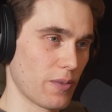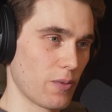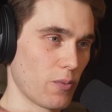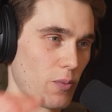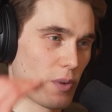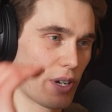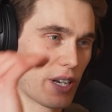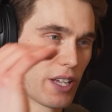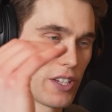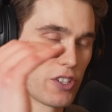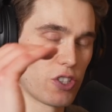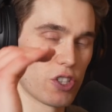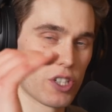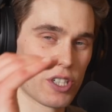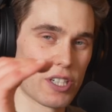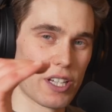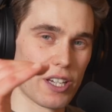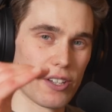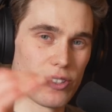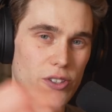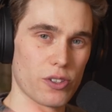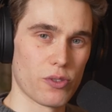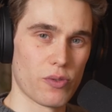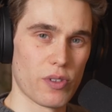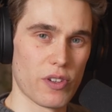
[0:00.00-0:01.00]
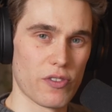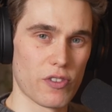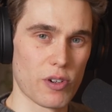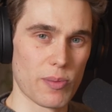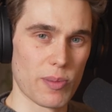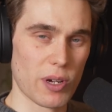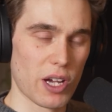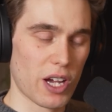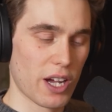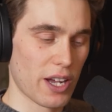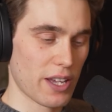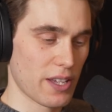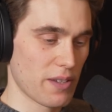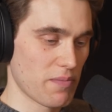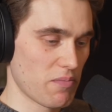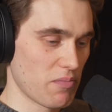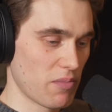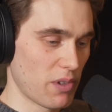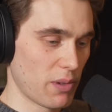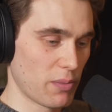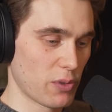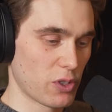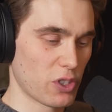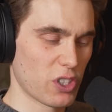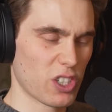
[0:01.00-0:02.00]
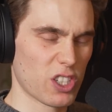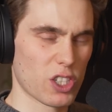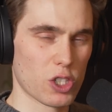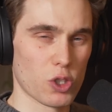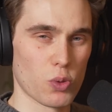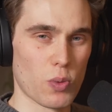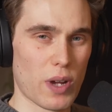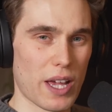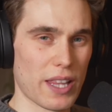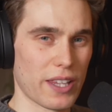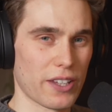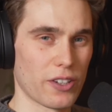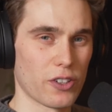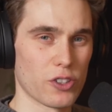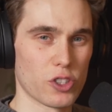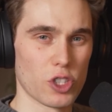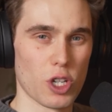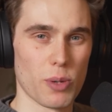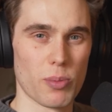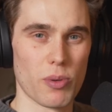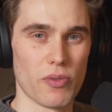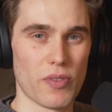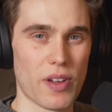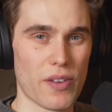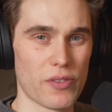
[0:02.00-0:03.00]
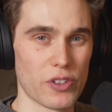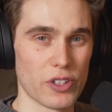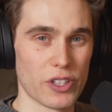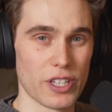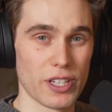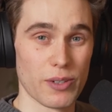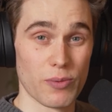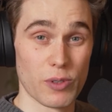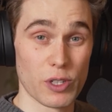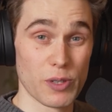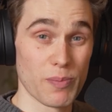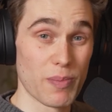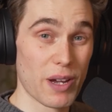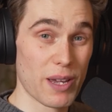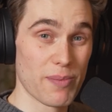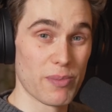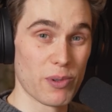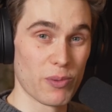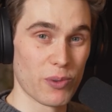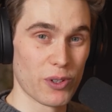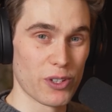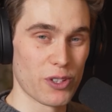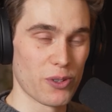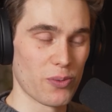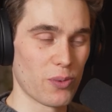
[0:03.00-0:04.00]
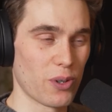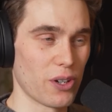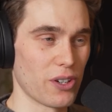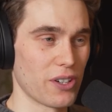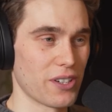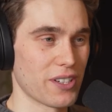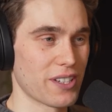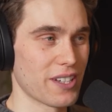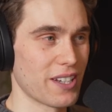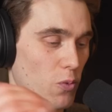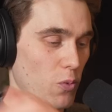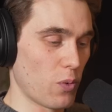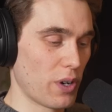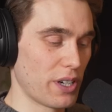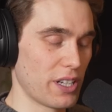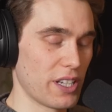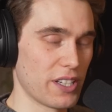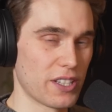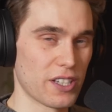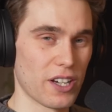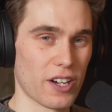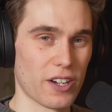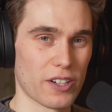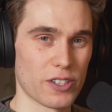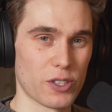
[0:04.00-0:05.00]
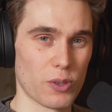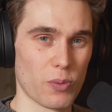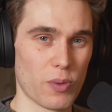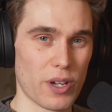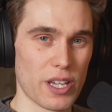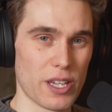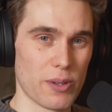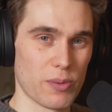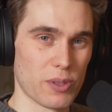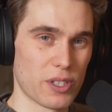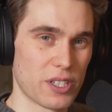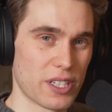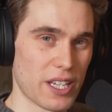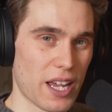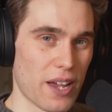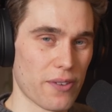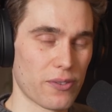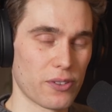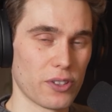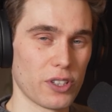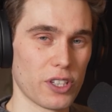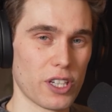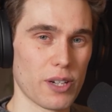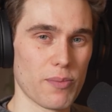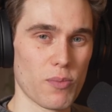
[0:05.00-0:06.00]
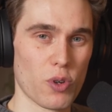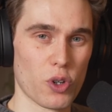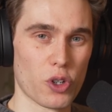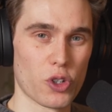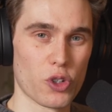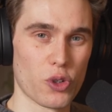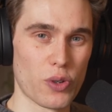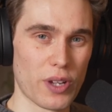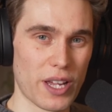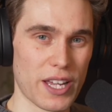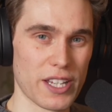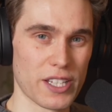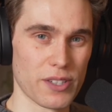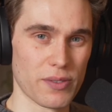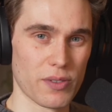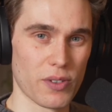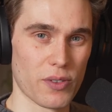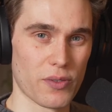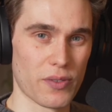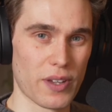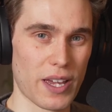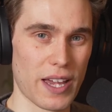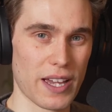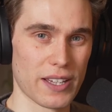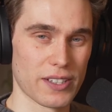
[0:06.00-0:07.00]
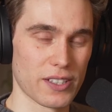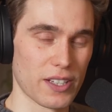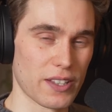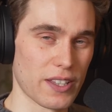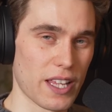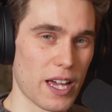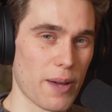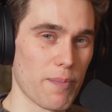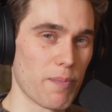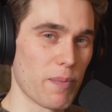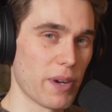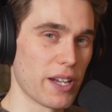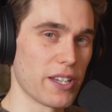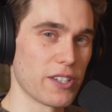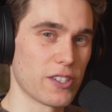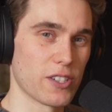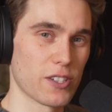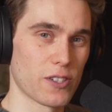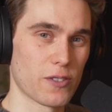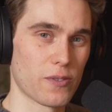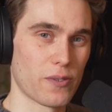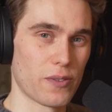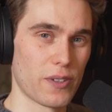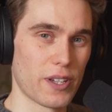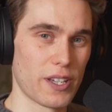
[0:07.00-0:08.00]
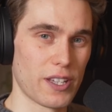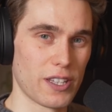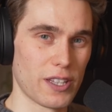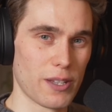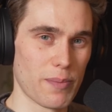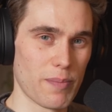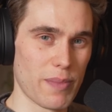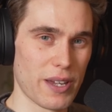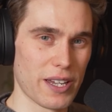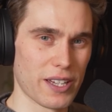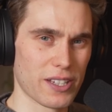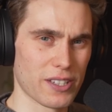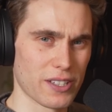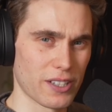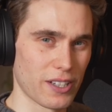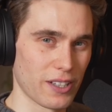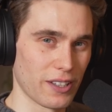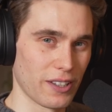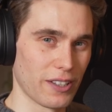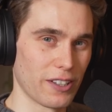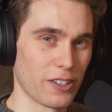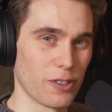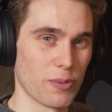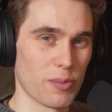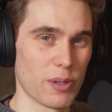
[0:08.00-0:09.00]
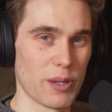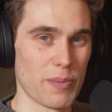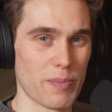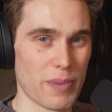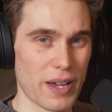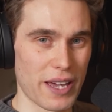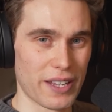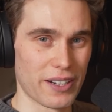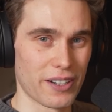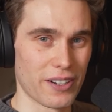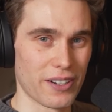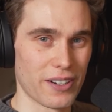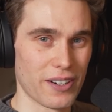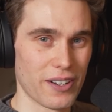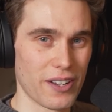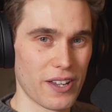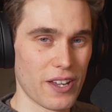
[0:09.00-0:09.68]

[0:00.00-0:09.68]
When I just held the reverb high, it was just swelling on top of everything, which might be what you want. When it ducked away, it was definitely a more creative effect, and that might just fit in the mix a little bit better.